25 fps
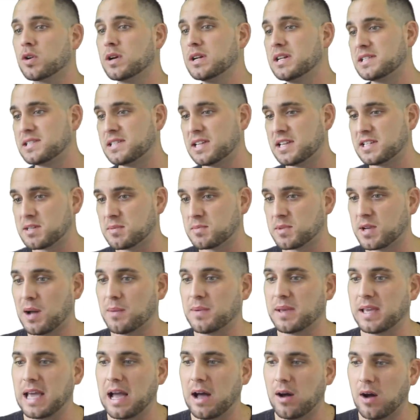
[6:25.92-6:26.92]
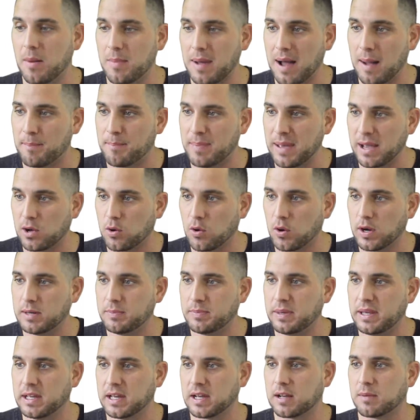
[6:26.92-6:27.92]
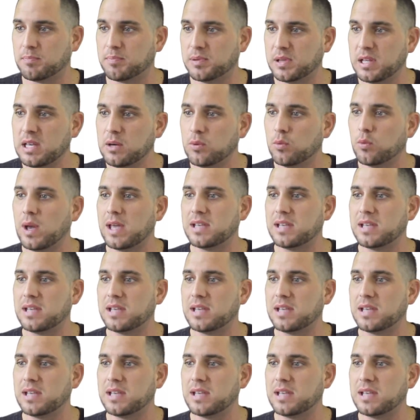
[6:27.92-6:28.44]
criticism coming out about Bitcoin being a complete